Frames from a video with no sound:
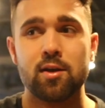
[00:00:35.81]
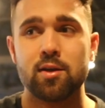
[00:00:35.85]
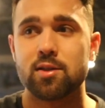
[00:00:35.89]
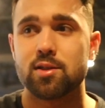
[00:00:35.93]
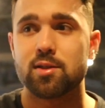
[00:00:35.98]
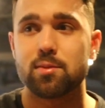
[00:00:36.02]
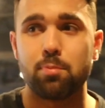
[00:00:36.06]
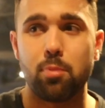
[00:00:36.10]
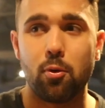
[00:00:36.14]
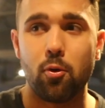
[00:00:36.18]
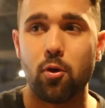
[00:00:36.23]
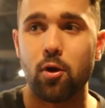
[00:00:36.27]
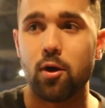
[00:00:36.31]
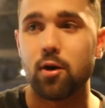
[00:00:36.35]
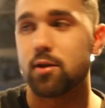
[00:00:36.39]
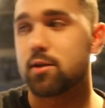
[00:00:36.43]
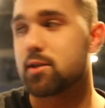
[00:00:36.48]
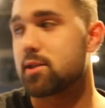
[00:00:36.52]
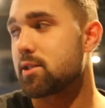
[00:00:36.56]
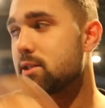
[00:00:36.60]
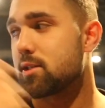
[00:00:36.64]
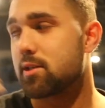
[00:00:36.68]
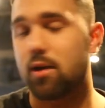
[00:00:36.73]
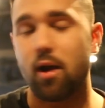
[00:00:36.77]

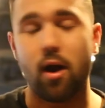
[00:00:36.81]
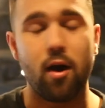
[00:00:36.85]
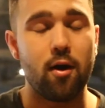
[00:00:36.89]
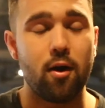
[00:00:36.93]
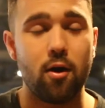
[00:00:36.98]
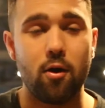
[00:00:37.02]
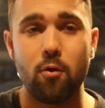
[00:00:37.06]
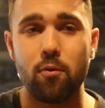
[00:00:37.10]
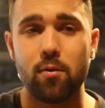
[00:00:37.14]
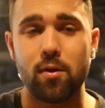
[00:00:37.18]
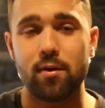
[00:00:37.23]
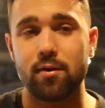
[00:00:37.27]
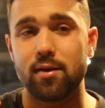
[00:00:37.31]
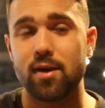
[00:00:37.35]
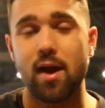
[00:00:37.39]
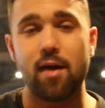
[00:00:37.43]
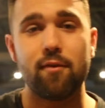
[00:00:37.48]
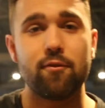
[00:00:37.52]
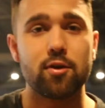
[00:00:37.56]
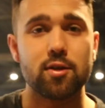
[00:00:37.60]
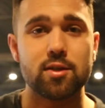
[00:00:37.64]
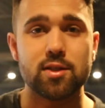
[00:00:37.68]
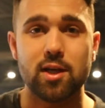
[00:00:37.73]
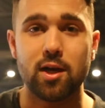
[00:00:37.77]
sports, our own
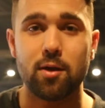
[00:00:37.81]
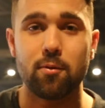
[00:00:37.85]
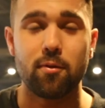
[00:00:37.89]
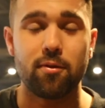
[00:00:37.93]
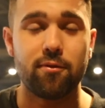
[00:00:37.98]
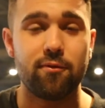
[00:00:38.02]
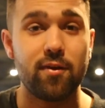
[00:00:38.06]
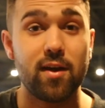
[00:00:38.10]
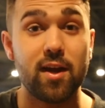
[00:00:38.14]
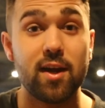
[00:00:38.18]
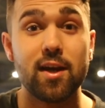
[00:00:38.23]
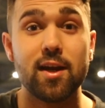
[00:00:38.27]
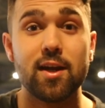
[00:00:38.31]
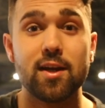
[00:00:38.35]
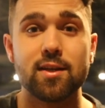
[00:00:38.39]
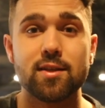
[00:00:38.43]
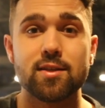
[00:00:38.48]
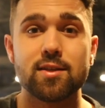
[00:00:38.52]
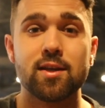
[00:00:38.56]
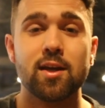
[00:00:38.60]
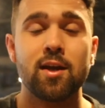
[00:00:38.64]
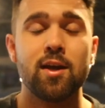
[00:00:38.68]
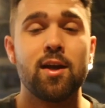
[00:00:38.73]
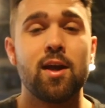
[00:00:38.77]
endeavors here with
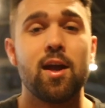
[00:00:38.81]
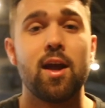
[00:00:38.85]
fitness,